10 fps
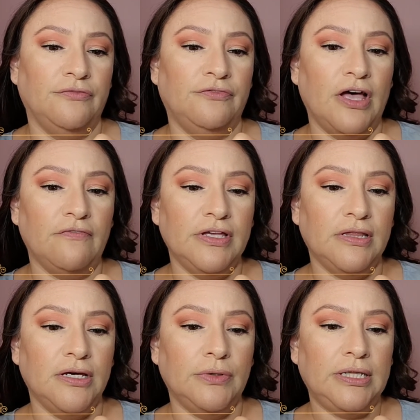Velvet
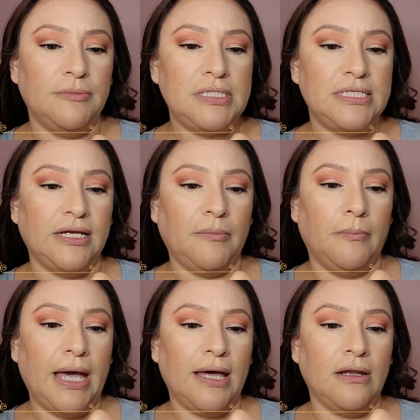Liquid Lipstick,
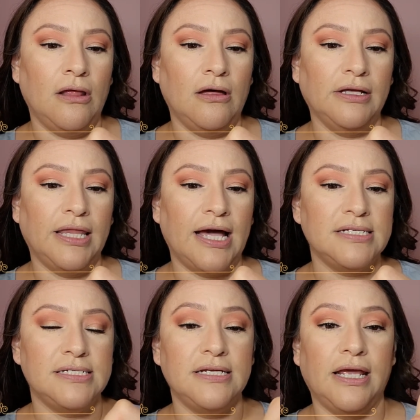matte, long
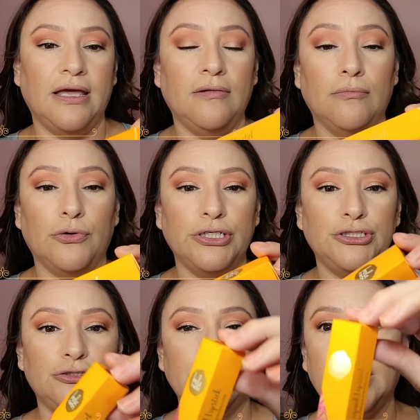lasting, and
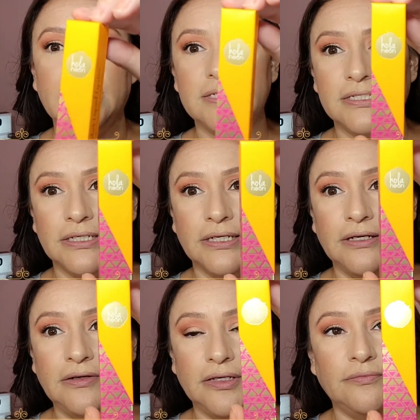
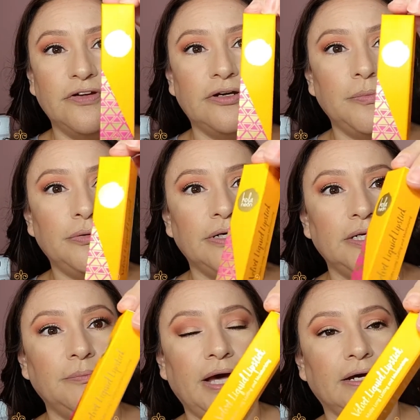moisturizing. Very
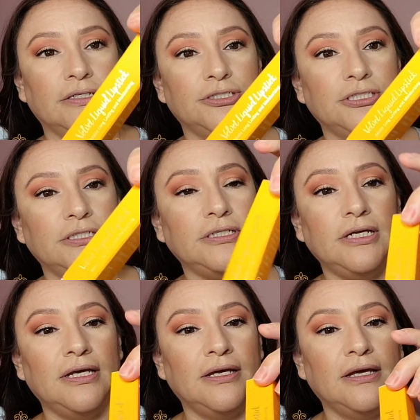pretty packaging.
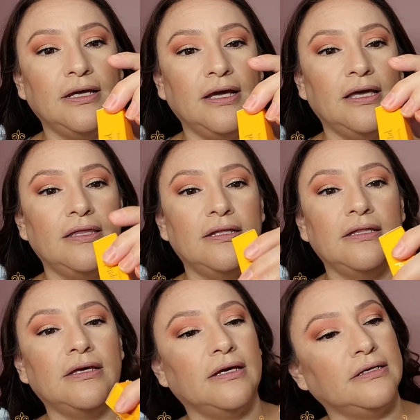And then
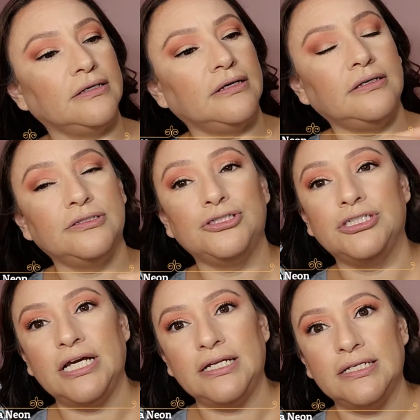the
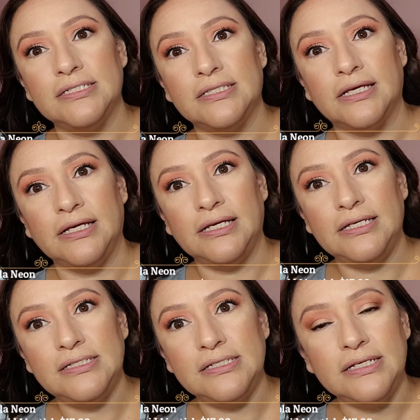shade is the
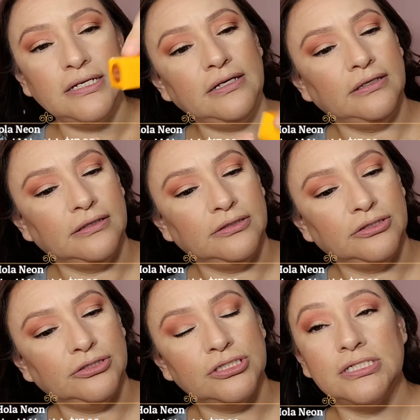Easy
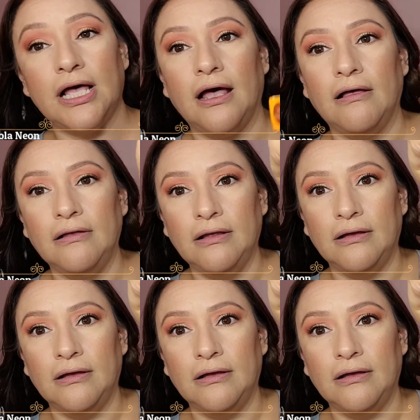Sell.